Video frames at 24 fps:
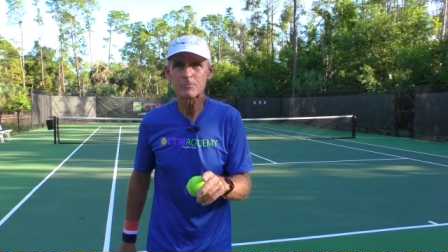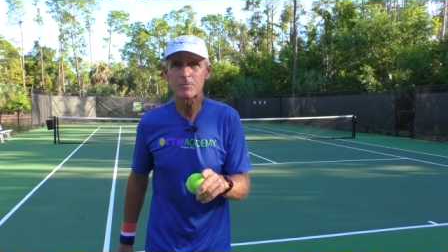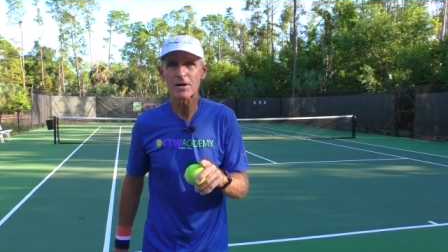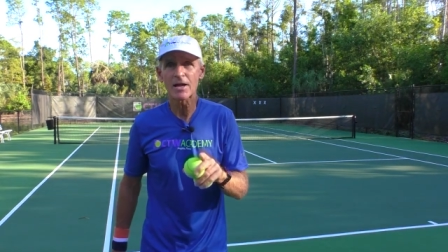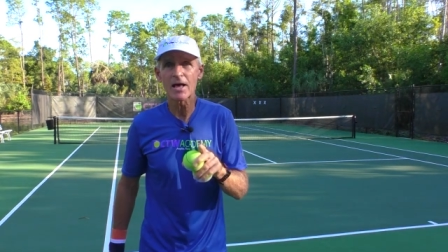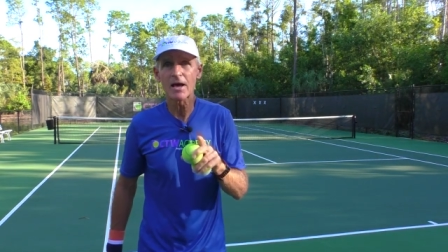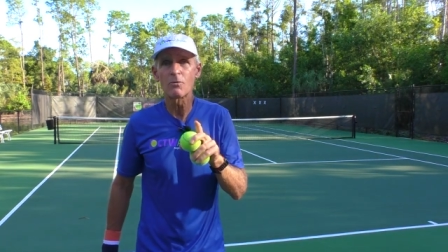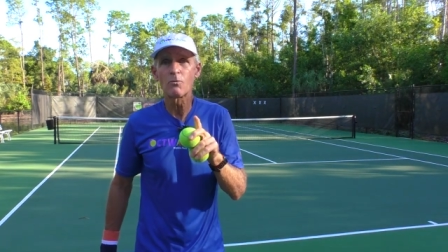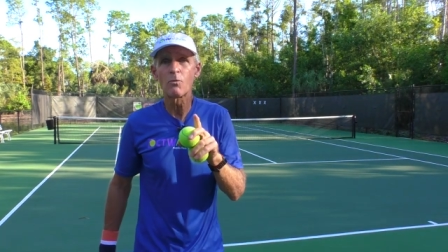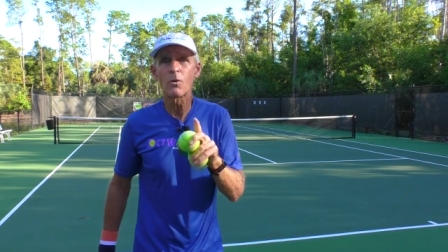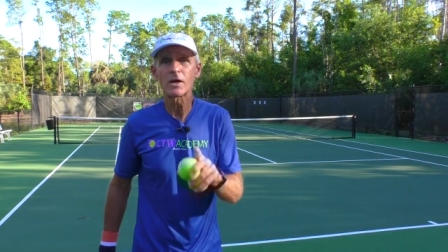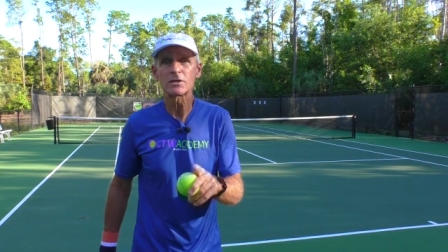but
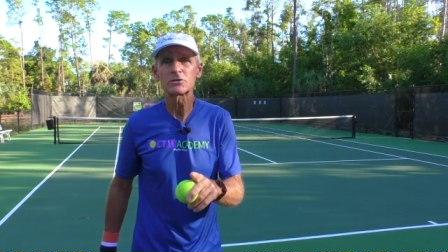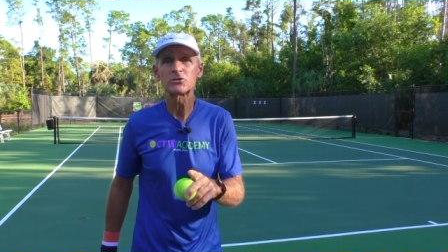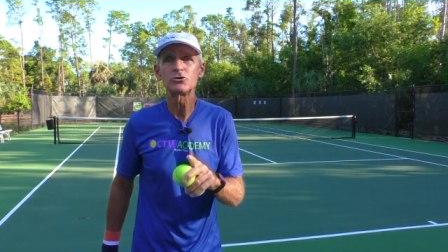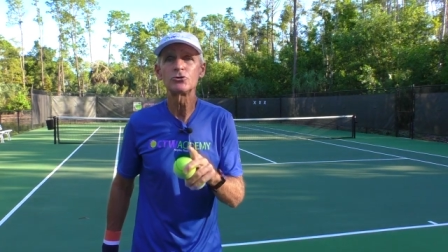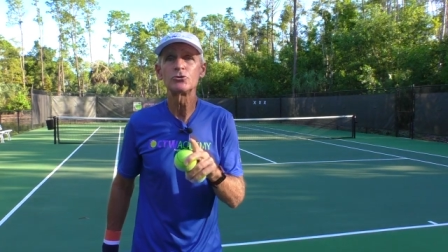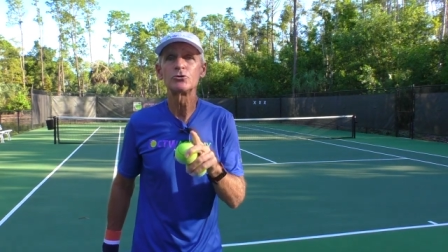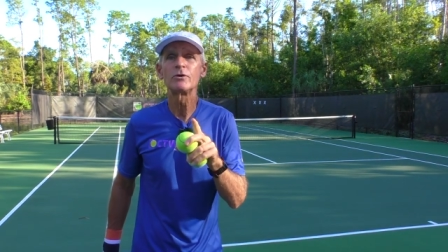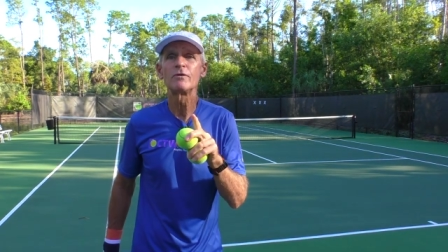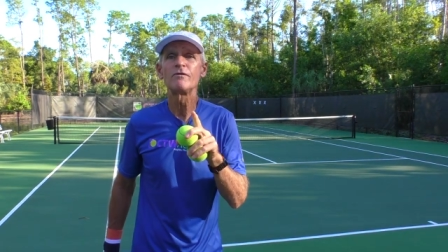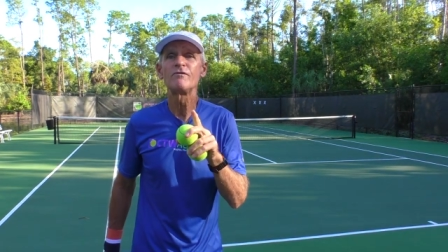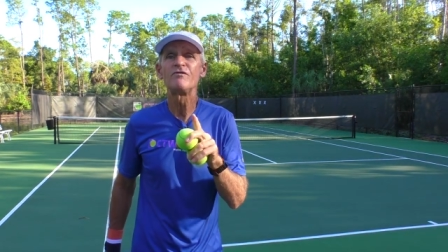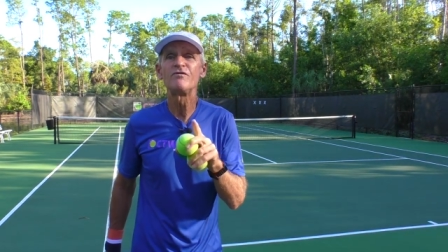I want
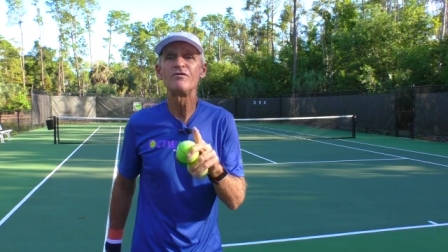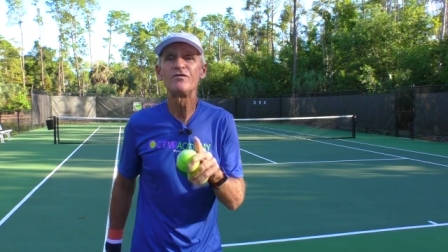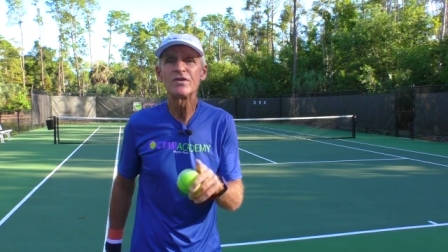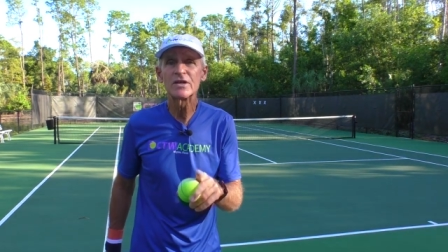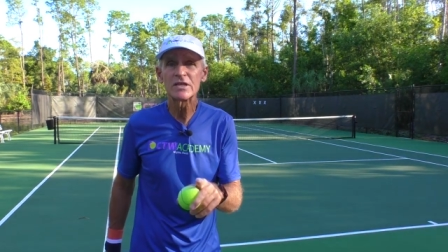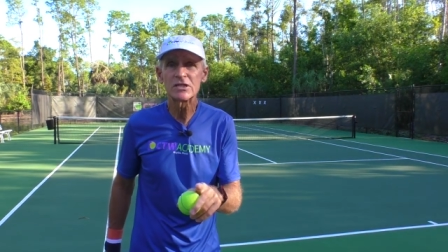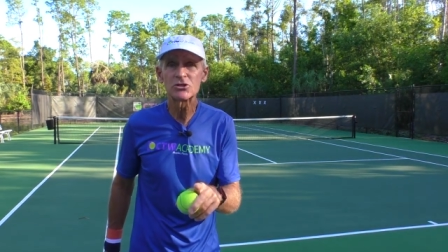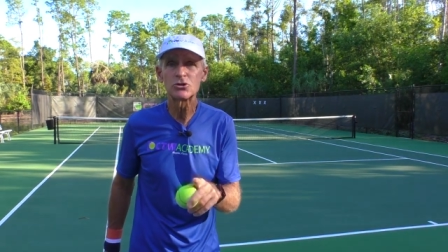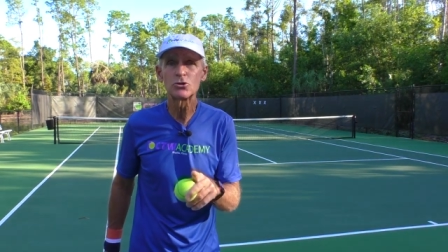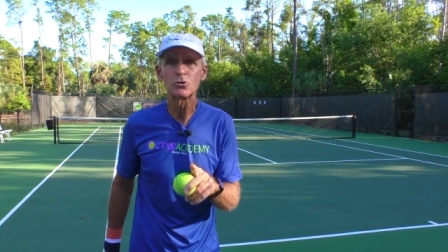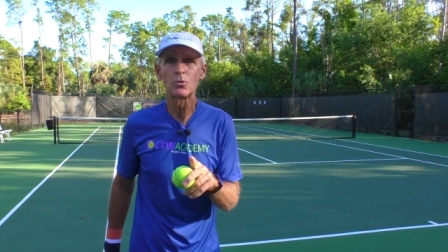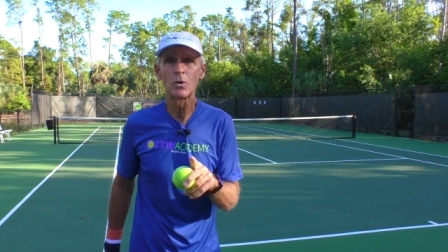you to
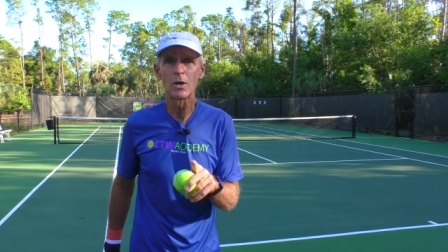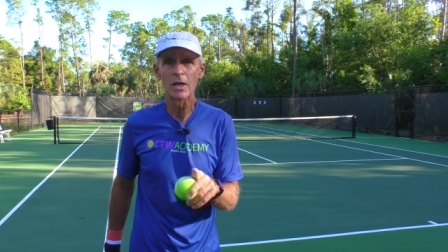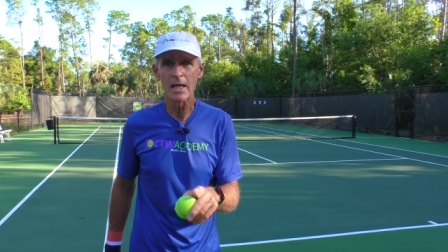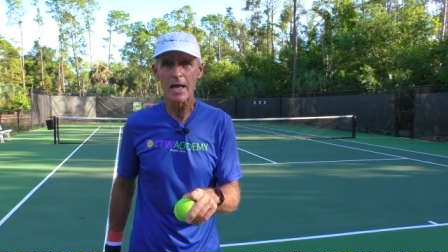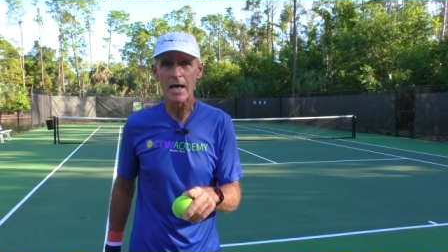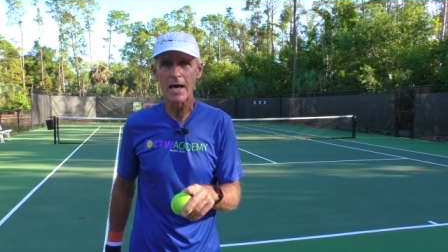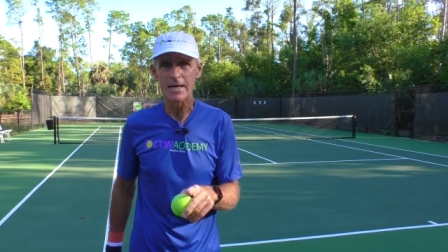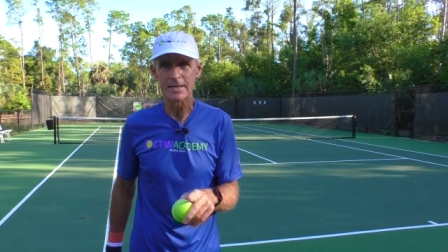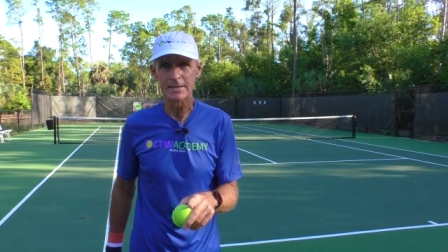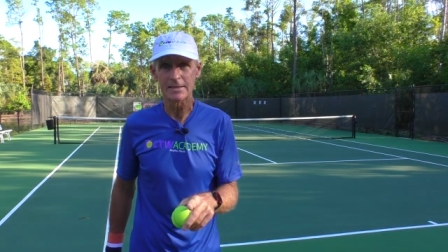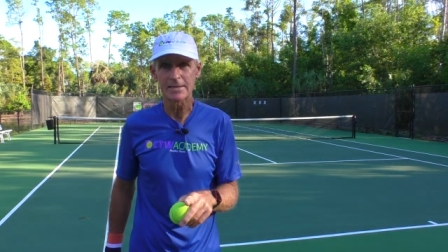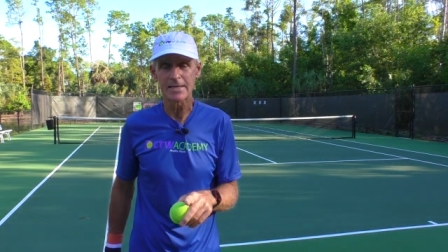
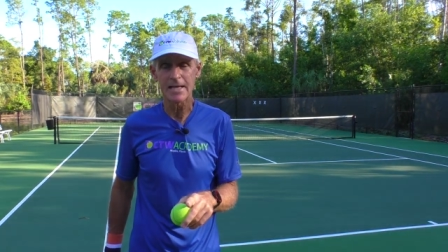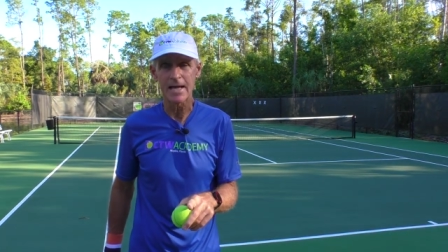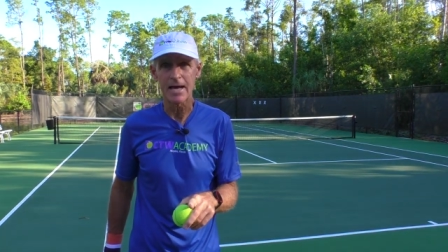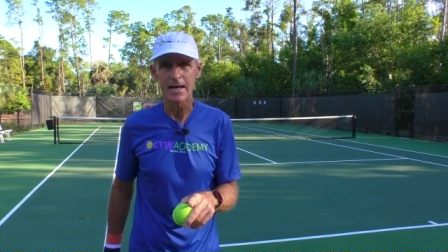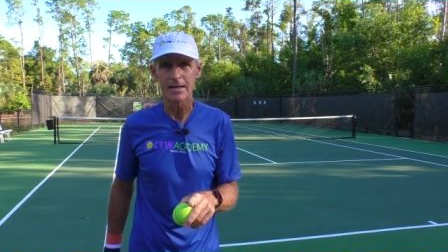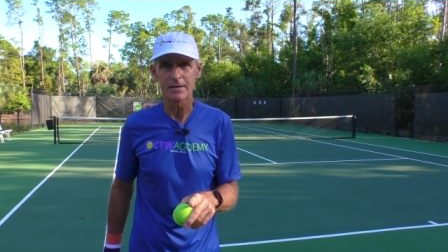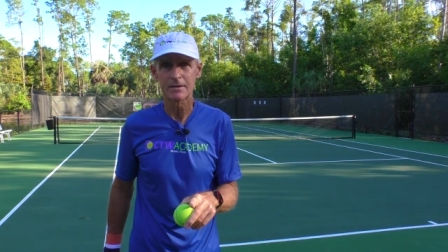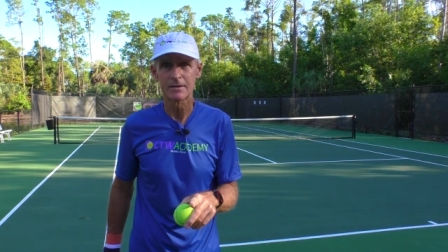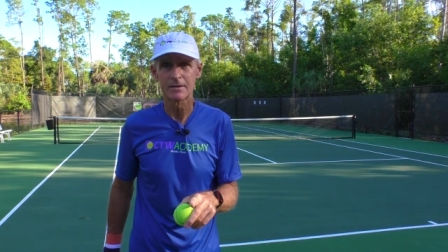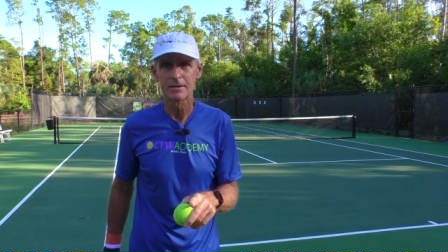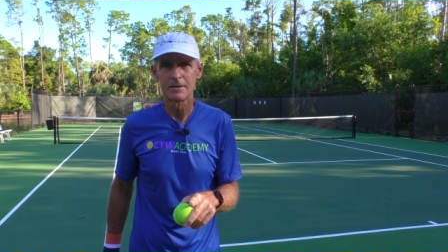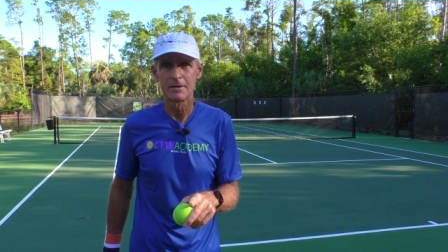visualize
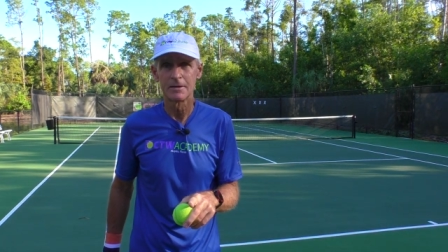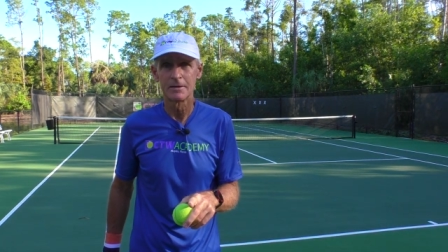that.